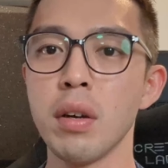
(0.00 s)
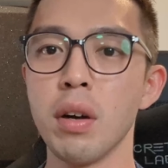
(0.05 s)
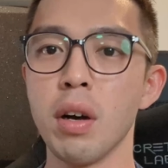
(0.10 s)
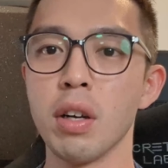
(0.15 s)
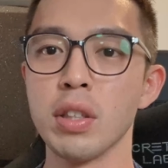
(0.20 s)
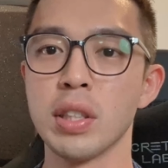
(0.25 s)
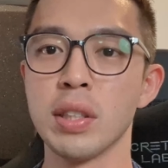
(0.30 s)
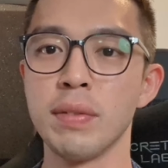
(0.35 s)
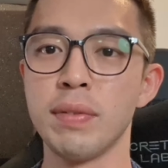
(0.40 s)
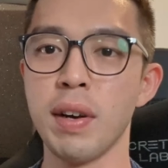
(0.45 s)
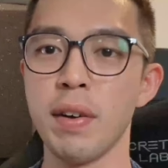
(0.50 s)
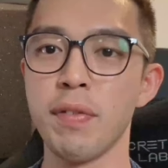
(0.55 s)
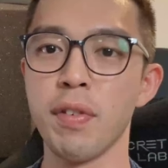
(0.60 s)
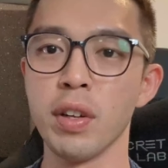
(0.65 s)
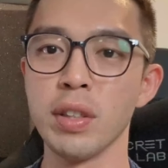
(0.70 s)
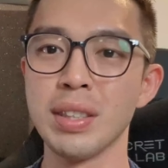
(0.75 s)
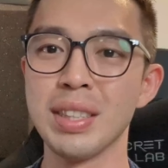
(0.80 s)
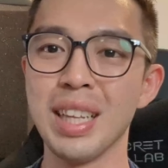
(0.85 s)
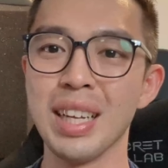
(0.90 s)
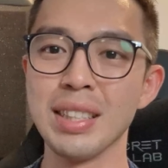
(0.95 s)
or survive
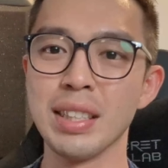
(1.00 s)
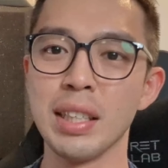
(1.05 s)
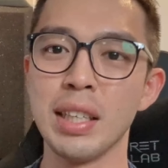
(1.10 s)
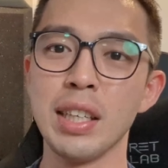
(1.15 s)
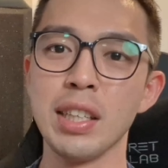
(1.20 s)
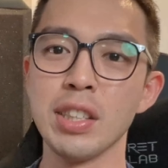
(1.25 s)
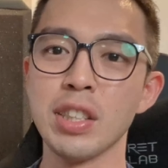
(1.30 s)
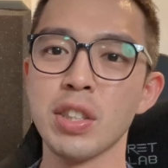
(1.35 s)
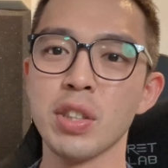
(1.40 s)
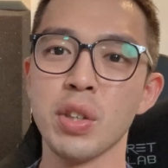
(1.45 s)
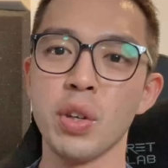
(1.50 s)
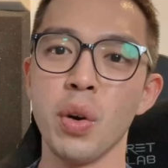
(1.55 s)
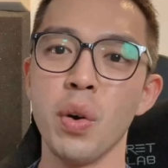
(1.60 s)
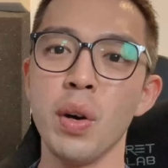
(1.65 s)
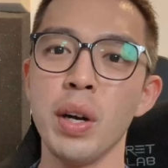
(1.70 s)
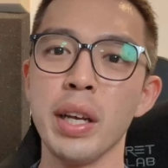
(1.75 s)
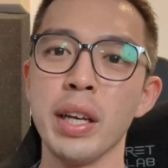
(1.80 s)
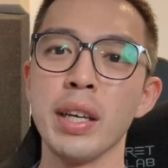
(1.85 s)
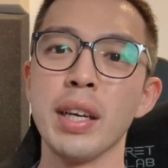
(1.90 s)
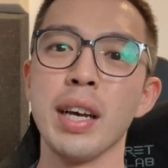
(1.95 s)
on turtling,
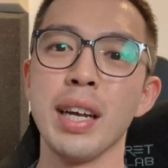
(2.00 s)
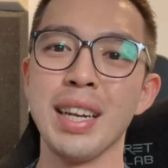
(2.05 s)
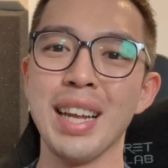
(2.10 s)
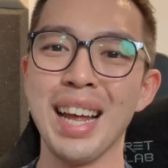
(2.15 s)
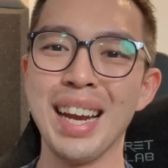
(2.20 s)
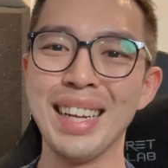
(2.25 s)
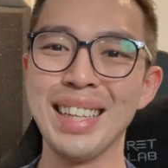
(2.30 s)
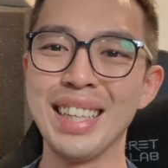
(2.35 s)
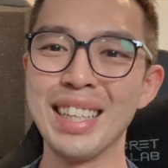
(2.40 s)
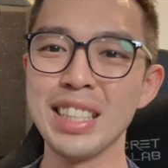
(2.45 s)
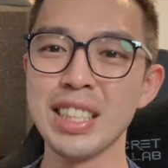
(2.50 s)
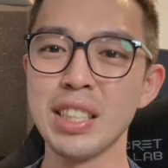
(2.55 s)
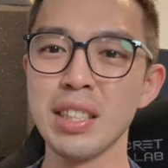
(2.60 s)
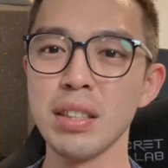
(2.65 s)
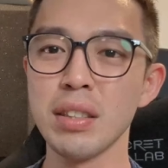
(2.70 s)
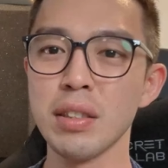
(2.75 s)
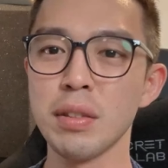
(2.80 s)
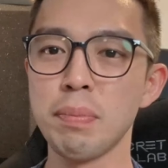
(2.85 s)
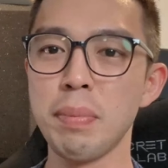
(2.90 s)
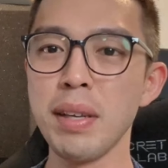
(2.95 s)
scrolling and editing
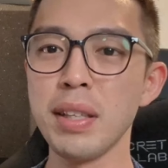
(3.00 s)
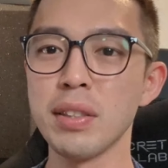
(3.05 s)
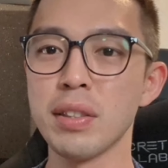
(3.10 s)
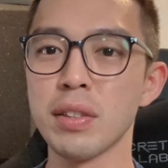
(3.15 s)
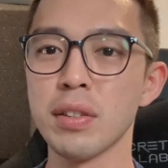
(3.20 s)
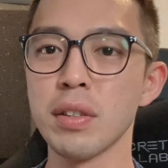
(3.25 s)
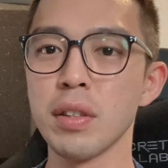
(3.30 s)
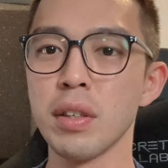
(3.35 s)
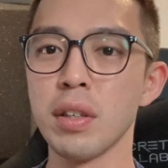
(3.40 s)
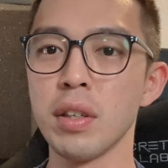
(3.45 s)
speeds.